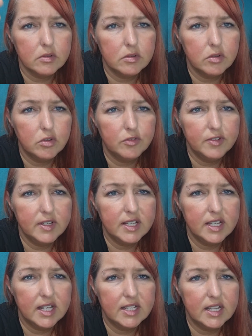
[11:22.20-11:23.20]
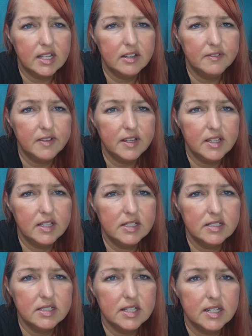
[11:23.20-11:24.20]
Hopefully I can identify
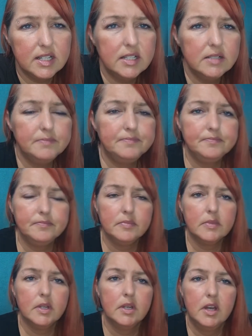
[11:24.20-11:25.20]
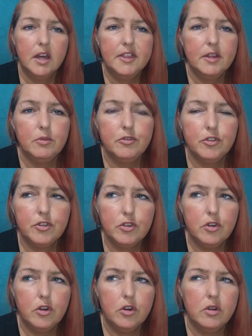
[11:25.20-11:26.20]
these tonight. I think we've only
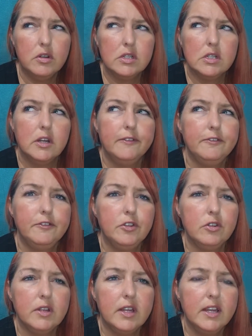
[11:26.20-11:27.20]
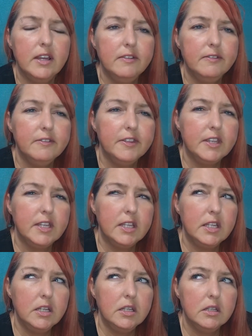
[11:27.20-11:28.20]
got a few left,
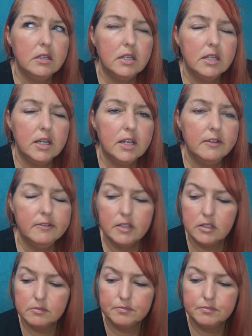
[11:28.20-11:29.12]
three left.